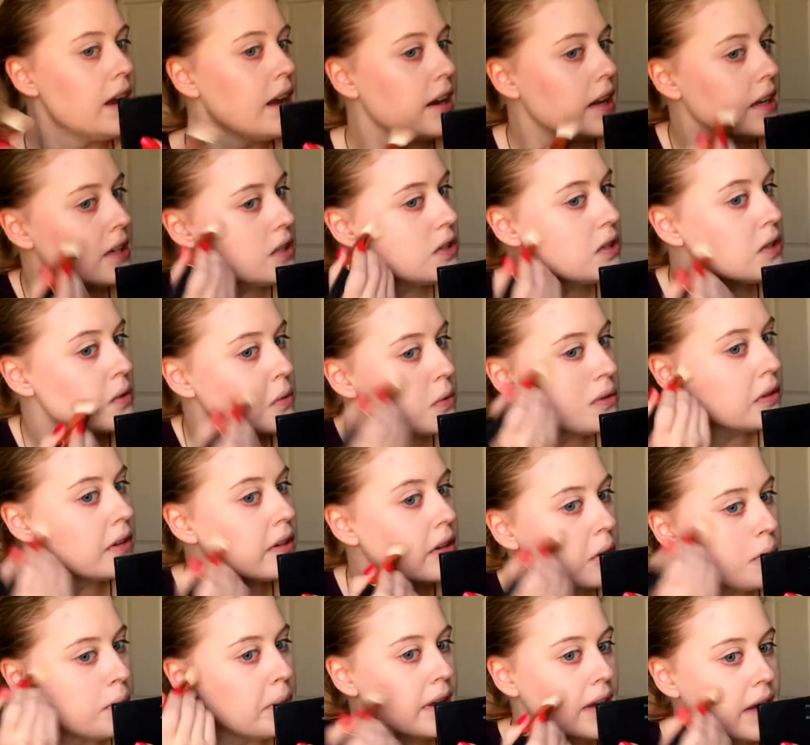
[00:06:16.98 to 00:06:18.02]
And I just do a
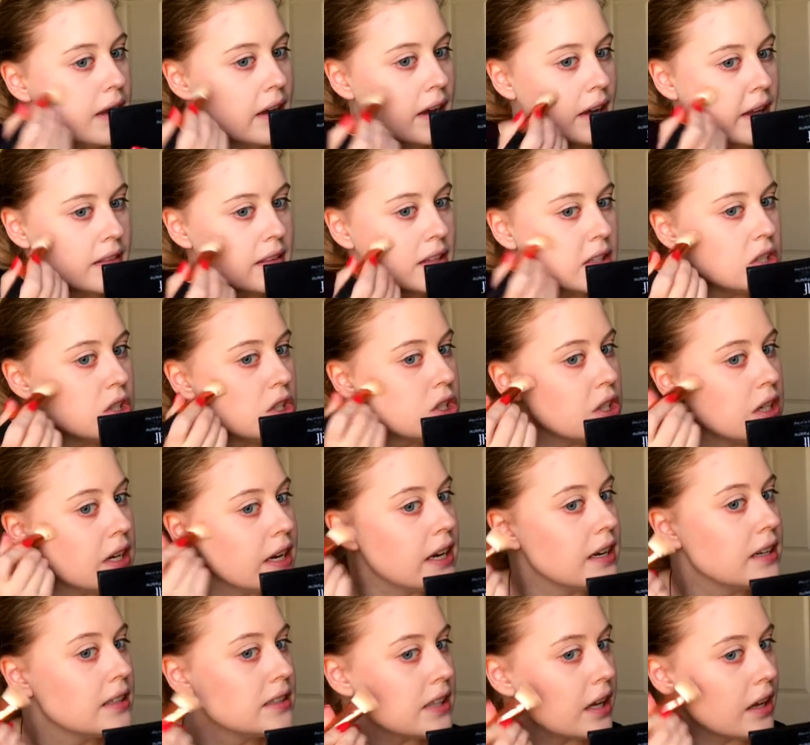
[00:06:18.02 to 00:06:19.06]
little bit on the
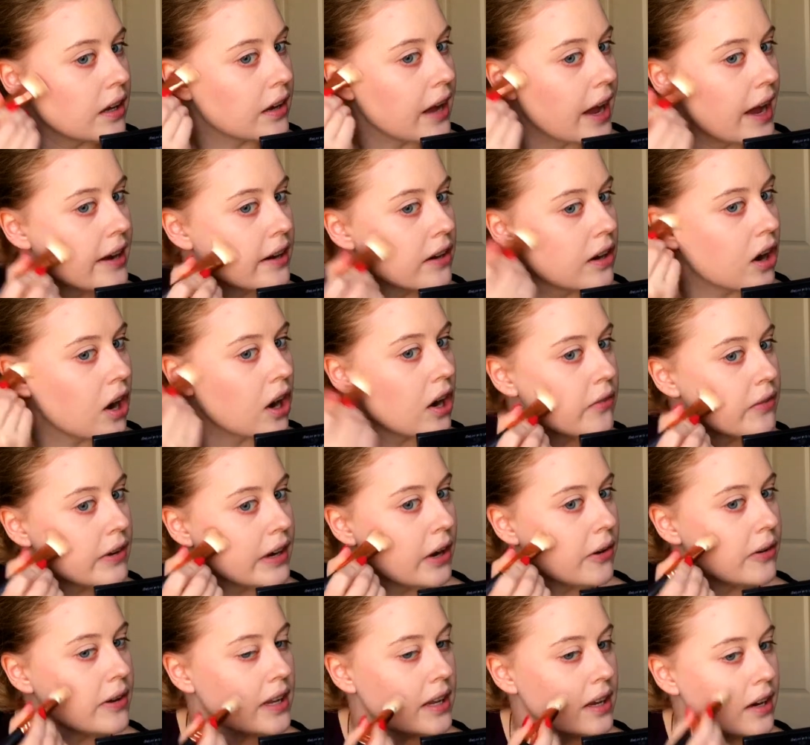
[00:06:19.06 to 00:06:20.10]
cheeks. I'll kind of carve it
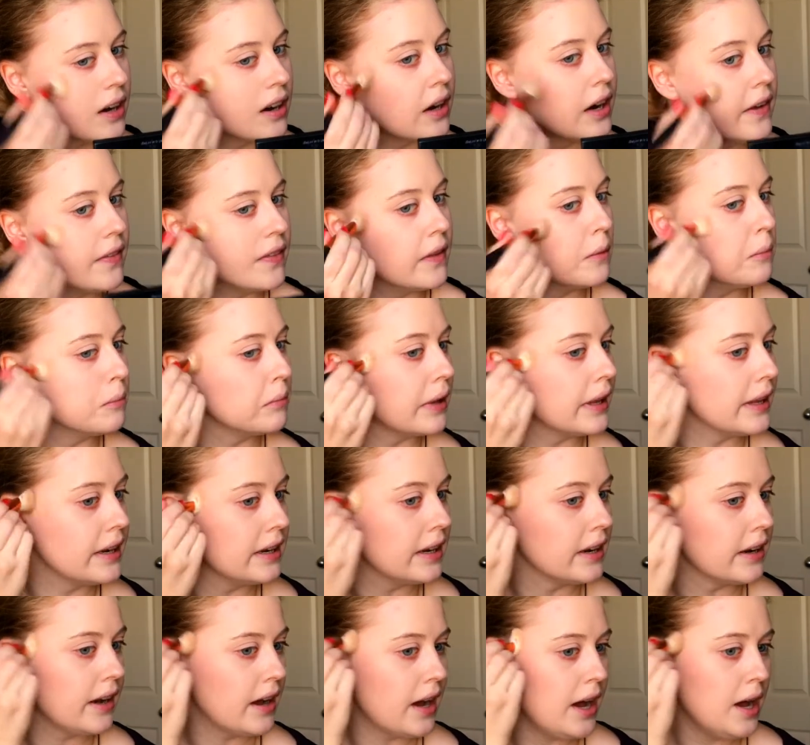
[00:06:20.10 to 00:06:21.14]
out here and then
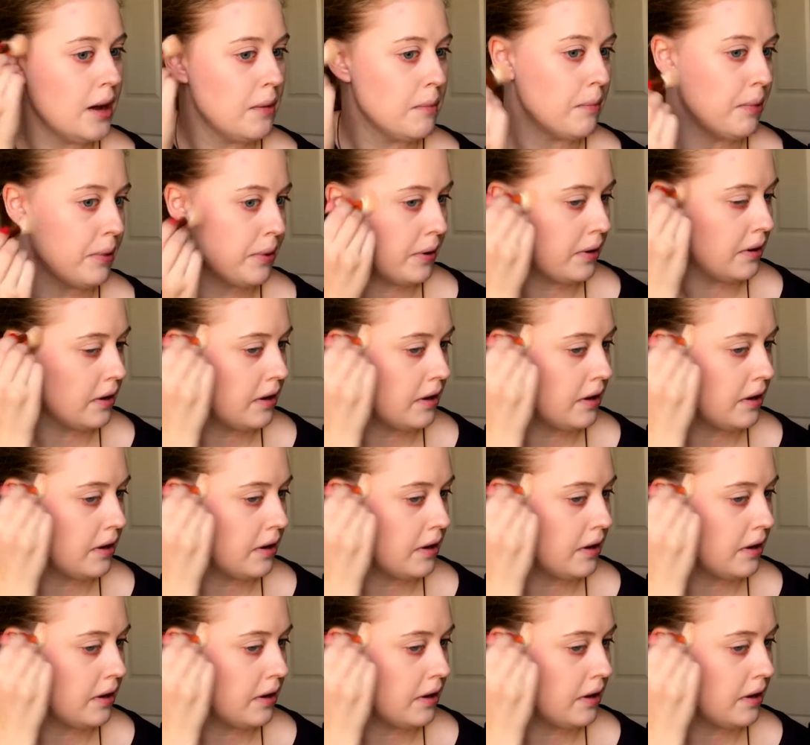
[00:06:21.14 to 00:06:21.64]
blend it up.